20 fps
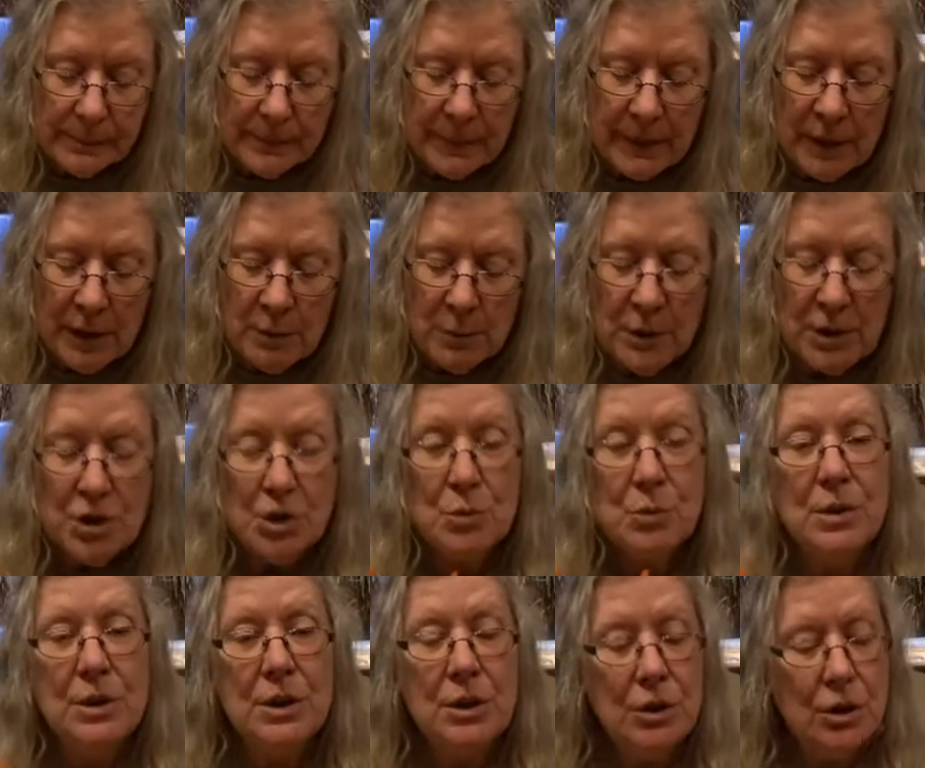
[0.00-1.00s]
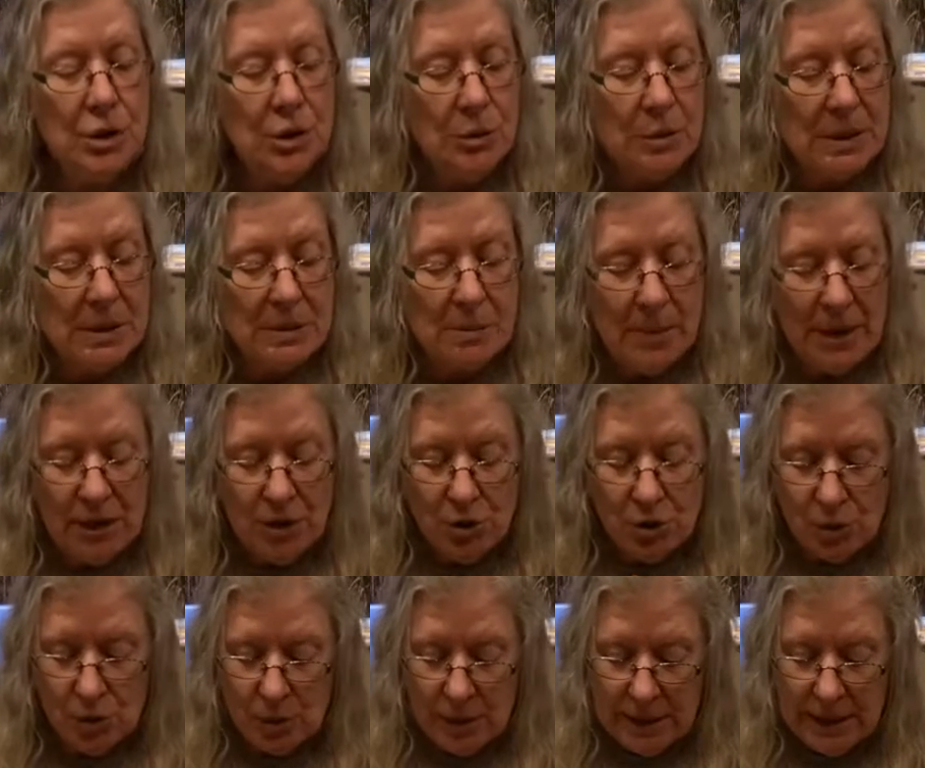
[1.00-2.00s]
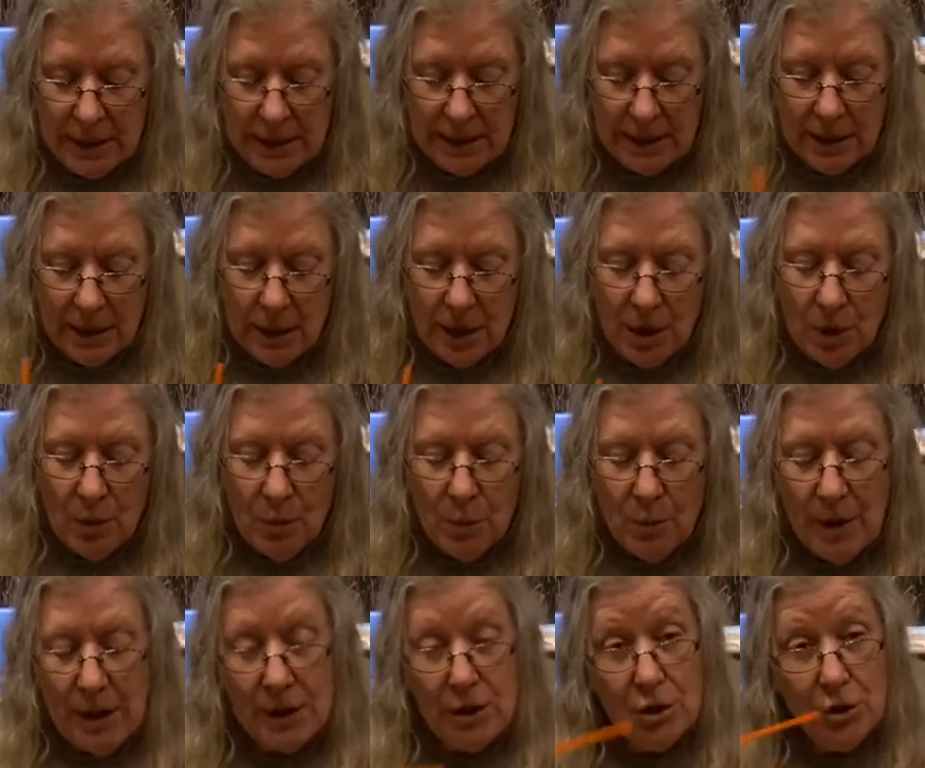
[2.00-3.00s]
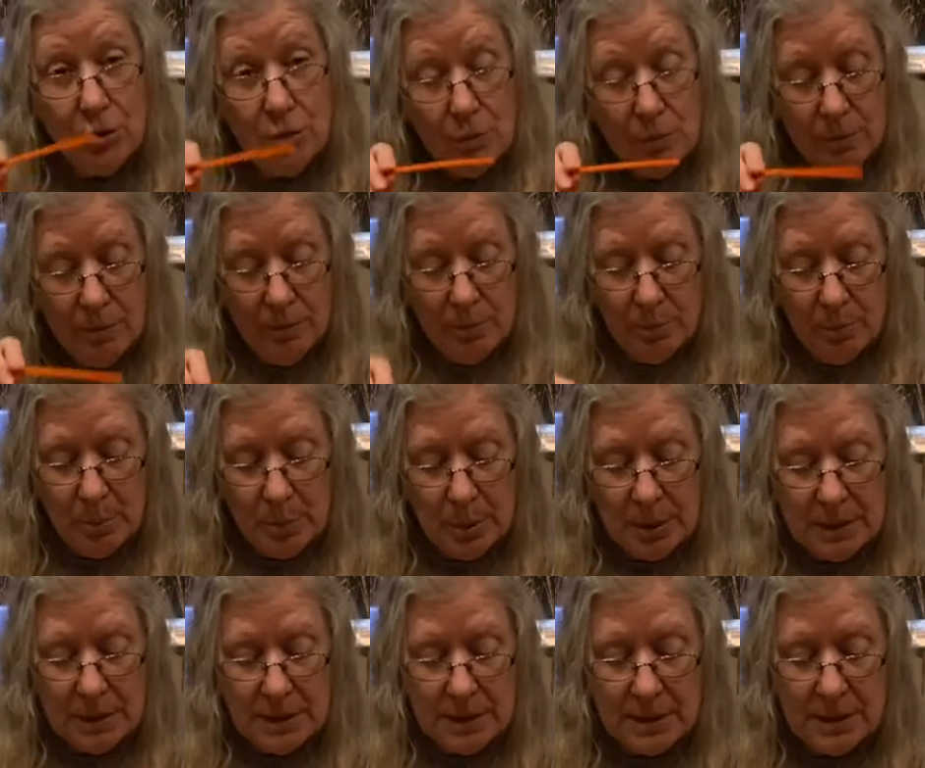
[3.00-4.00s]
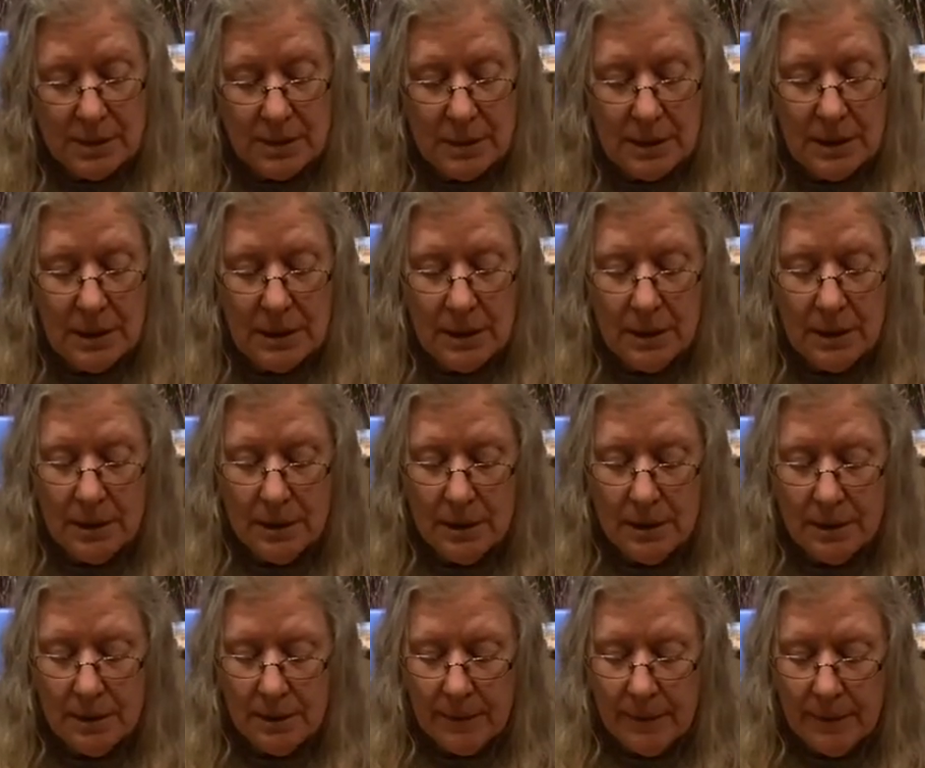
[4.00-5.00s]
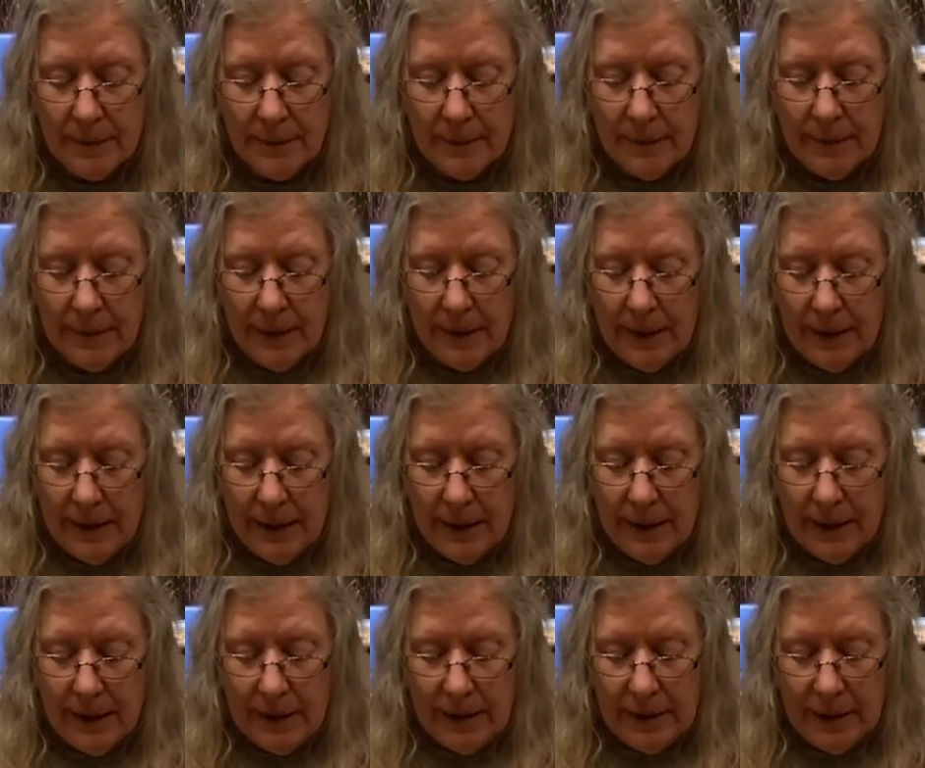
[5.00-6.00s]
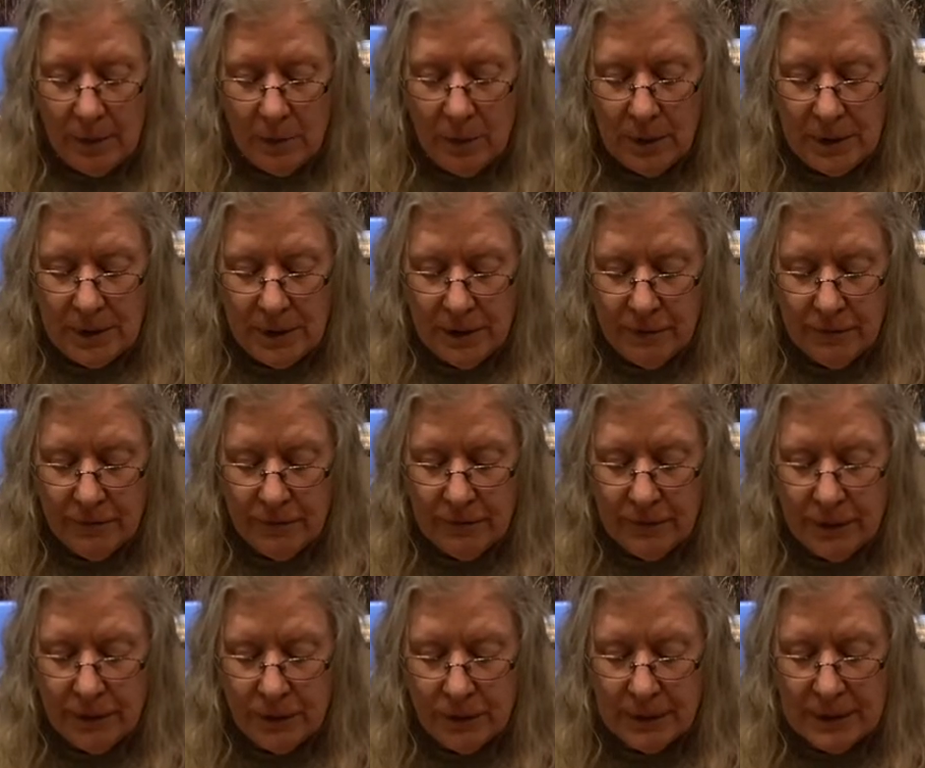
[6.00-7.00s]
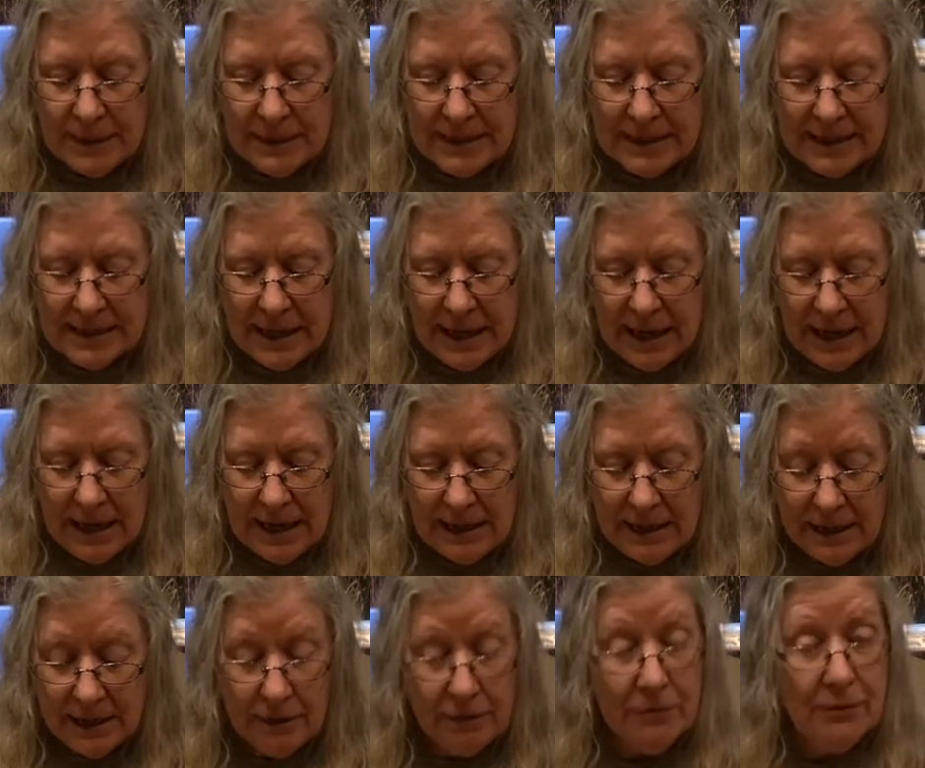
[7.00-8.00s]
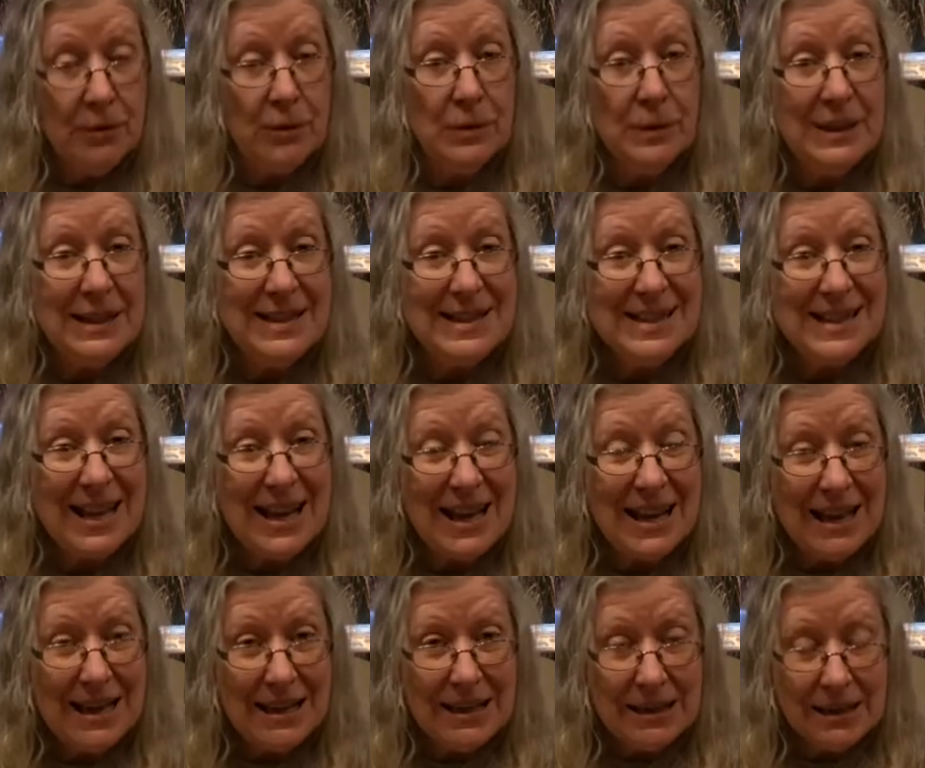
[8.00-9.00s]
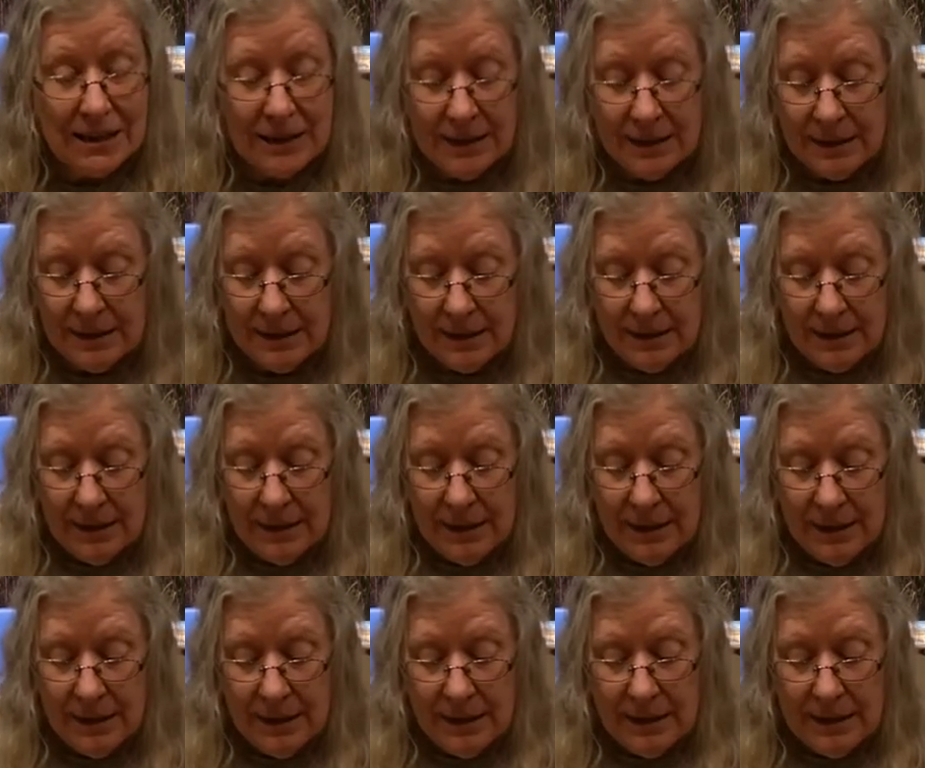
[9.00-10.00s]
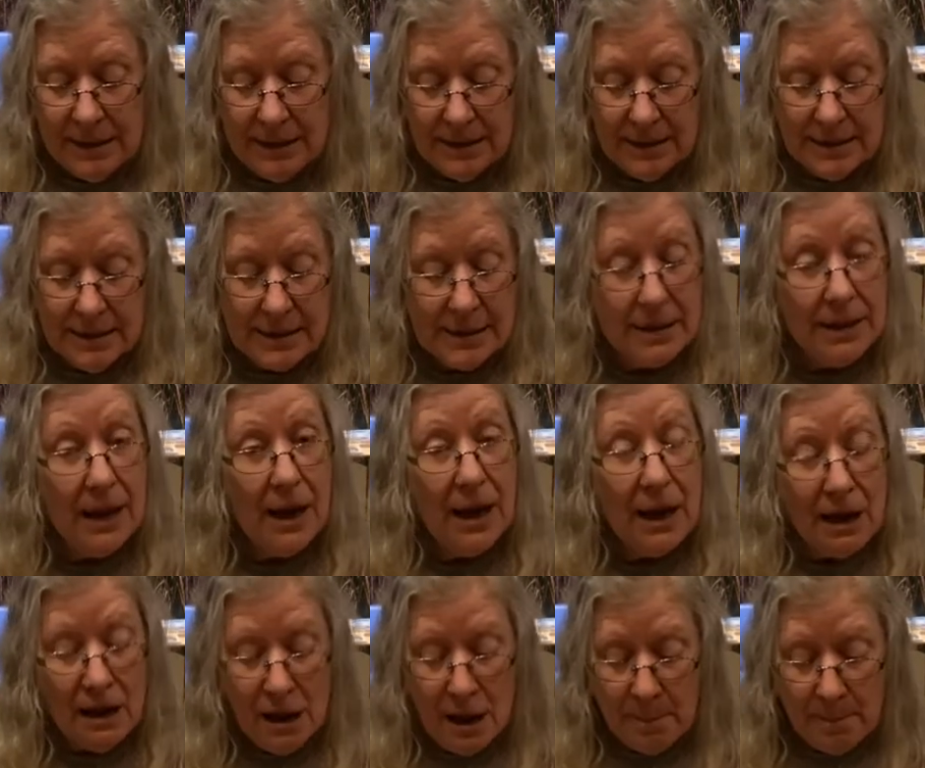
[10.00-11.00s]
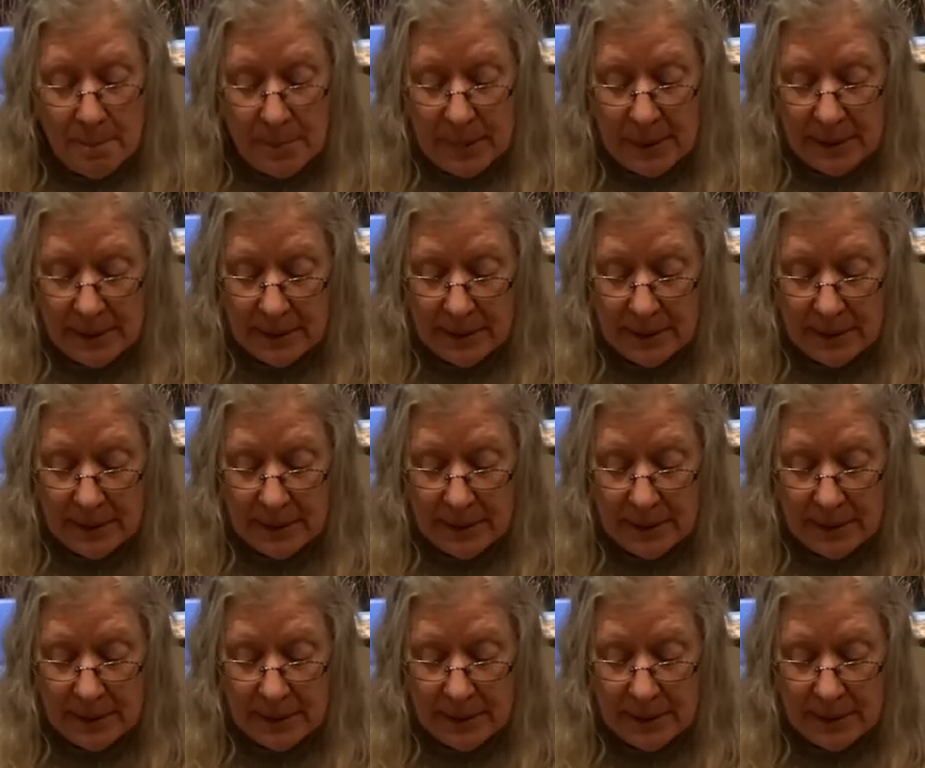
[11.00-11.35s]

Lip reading: and what you want to do is make sure that when you put this on here, that the folded side is up.